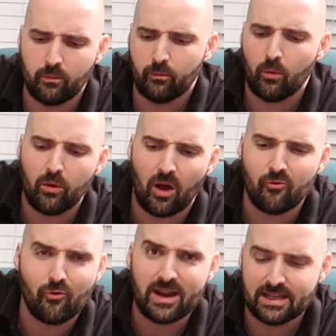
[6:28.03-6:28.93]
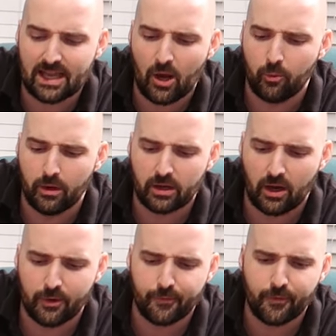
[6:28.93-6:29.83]
more like race helmet
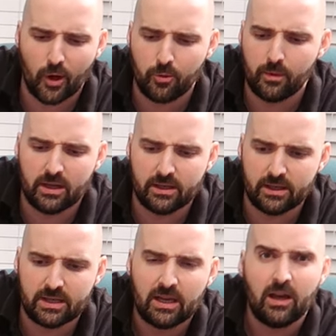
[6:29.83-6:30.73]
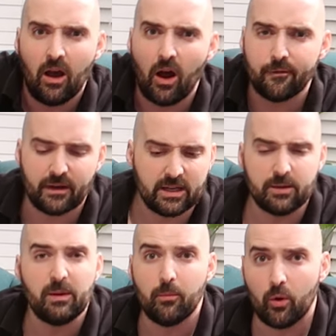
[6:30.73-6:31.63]
kind of foam and I found it
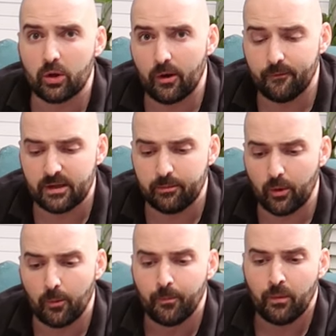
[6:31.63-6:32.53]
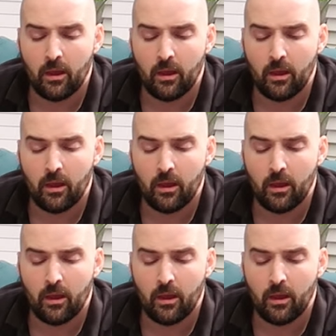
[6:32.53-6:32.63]
to be more comfortable.